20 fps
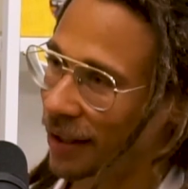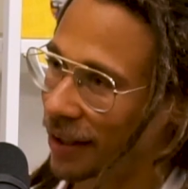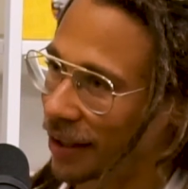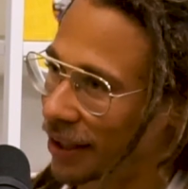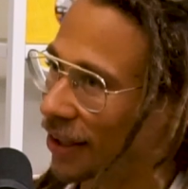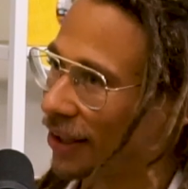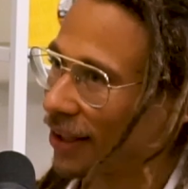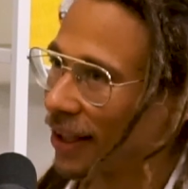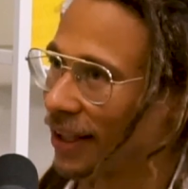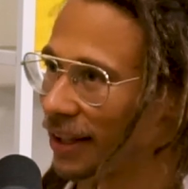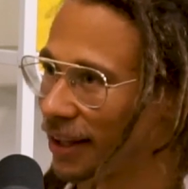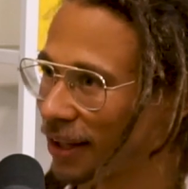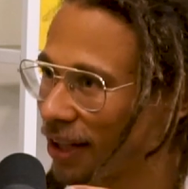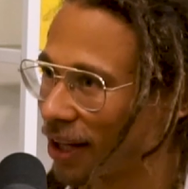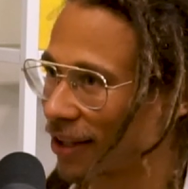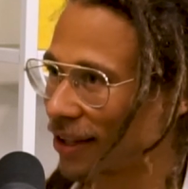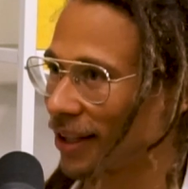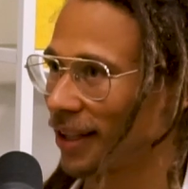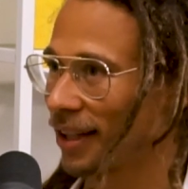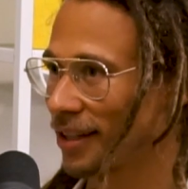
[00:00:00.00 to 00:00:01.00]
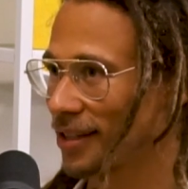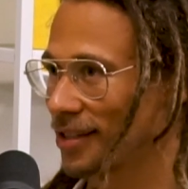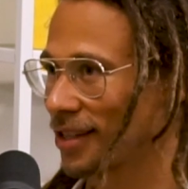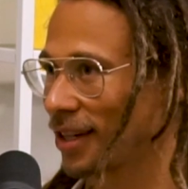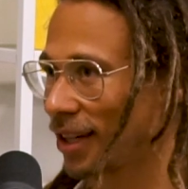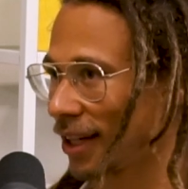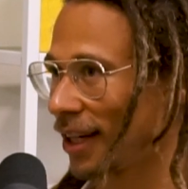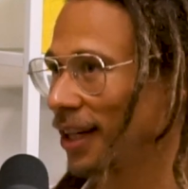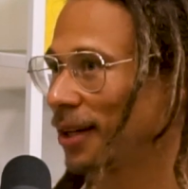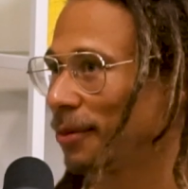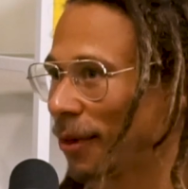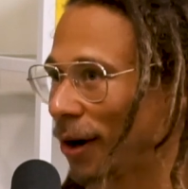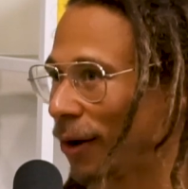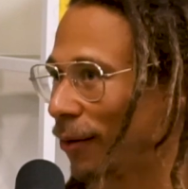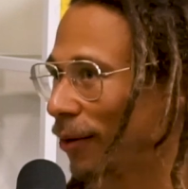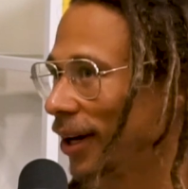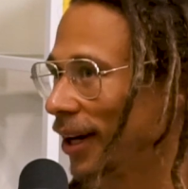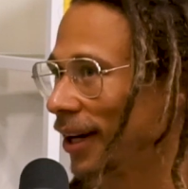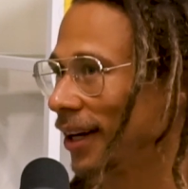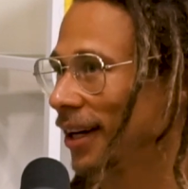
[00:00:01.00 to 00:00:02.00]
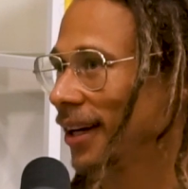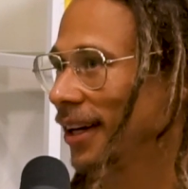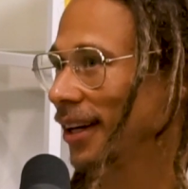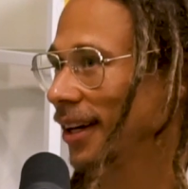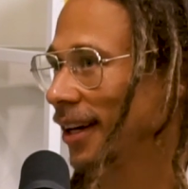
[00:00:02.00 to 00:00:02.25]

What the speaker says: You know, like nothing is going to get in my way.